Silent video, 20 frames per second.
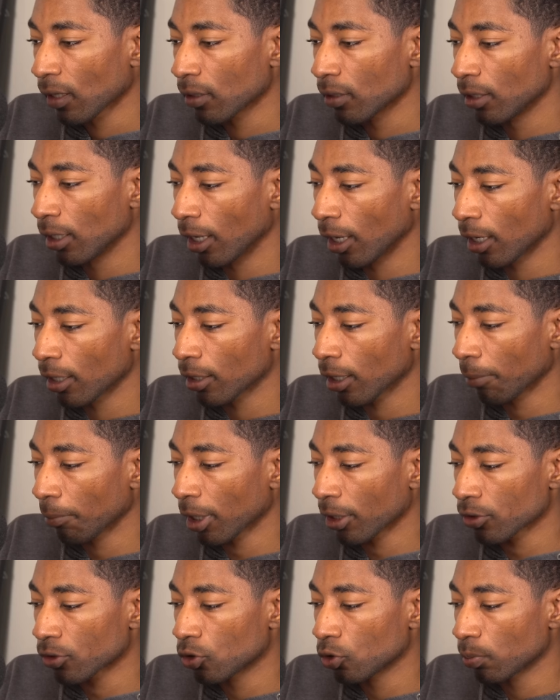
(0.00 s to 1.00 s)
Yeah, I'm
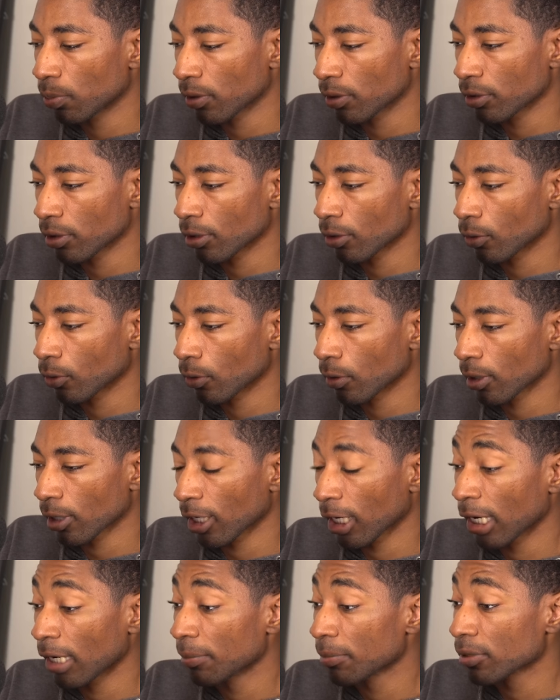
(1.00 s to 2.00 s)
not super into the horror
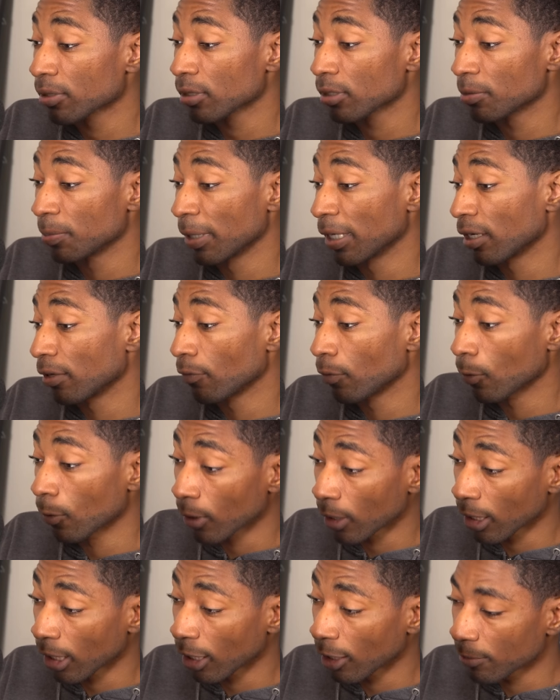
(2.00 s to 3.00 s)
games. Speaking of
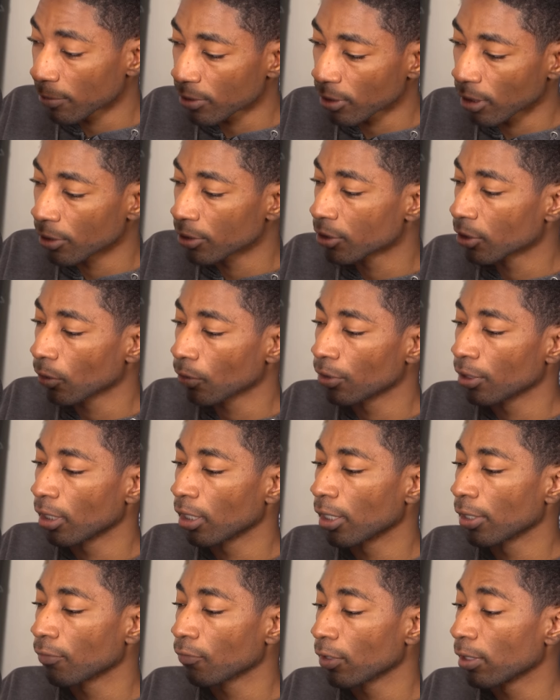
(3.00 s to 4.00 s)
horror games, Until
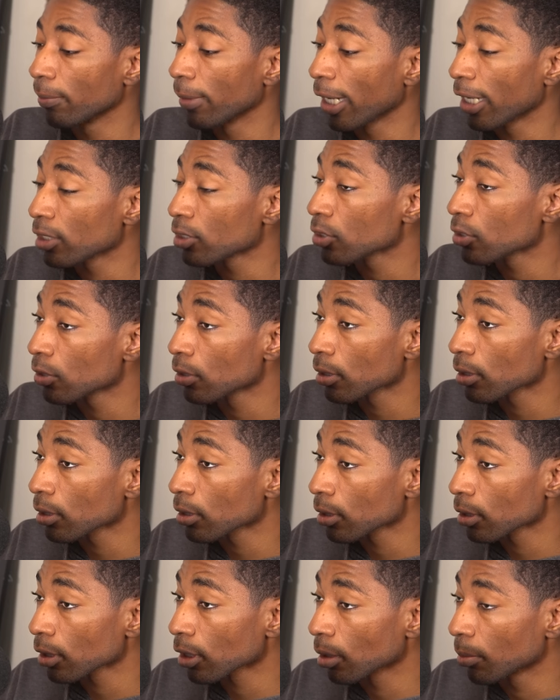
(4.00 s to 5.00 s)
Dawn remaster
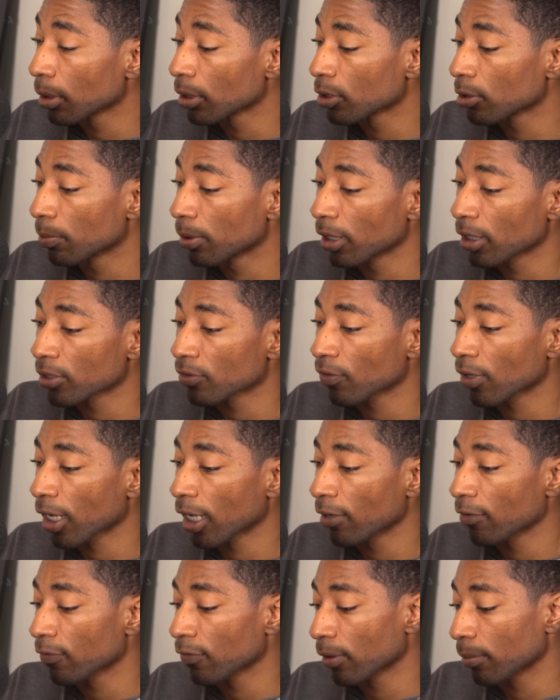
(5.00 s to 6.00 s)
coming to
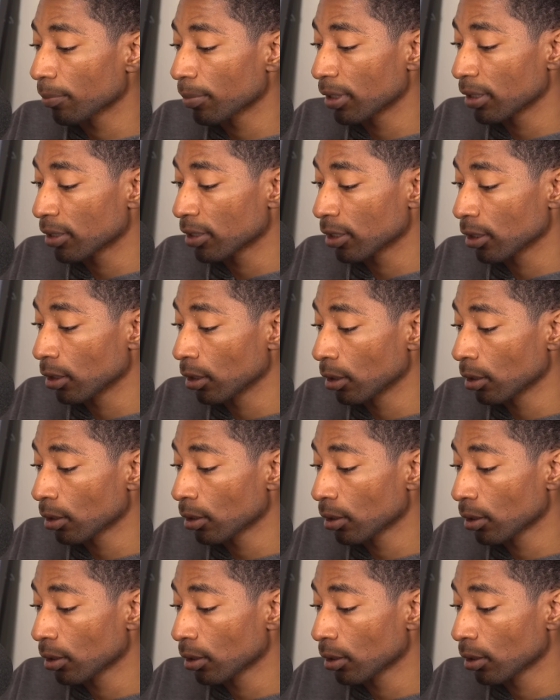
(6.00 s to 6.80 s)
PS5 and PC.